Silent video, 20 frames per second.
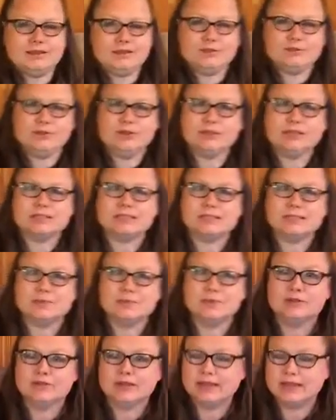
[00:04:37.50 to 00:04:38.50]
they're very
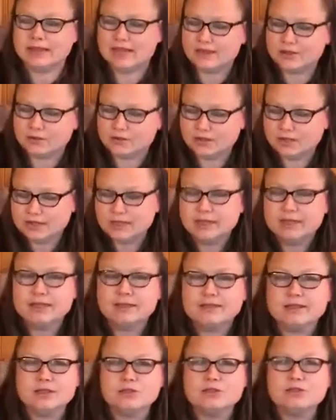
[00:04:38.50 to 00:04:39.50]
sleepy right now.
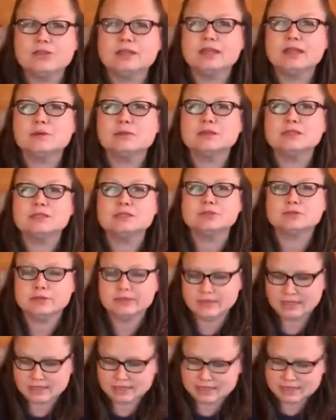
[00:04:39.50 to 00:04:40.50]
The other thing I've been
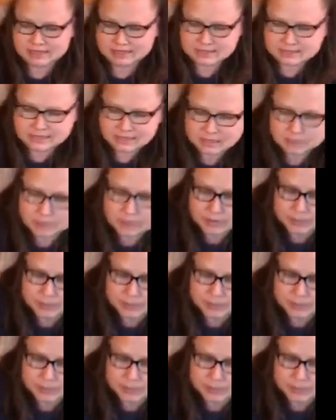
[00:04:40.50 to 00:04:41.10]
doing is getting my